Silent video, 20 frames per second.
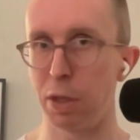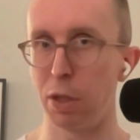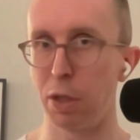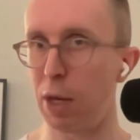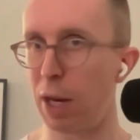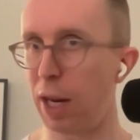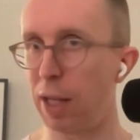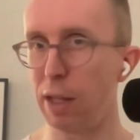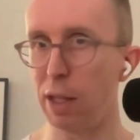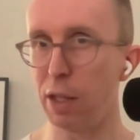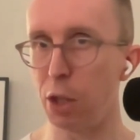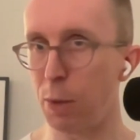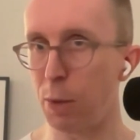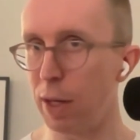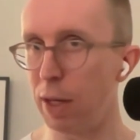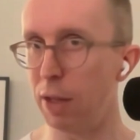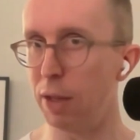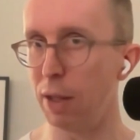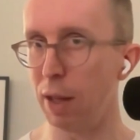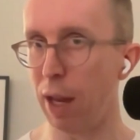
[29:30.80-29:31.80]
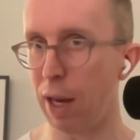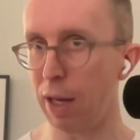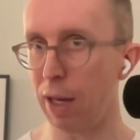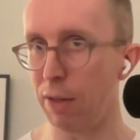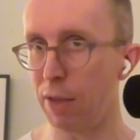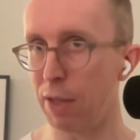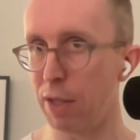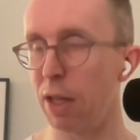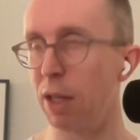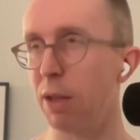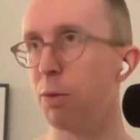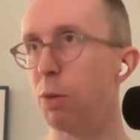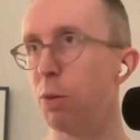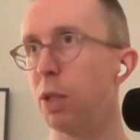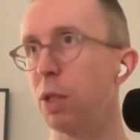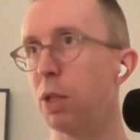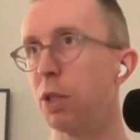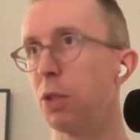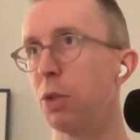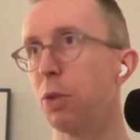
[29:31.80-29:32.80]
saying they do any of this kind of
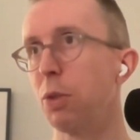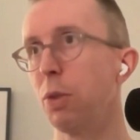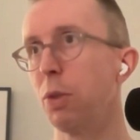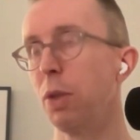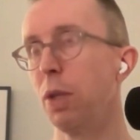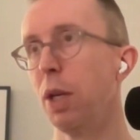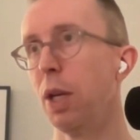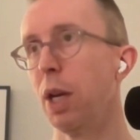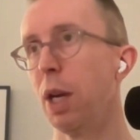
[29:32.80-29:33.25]
work at all.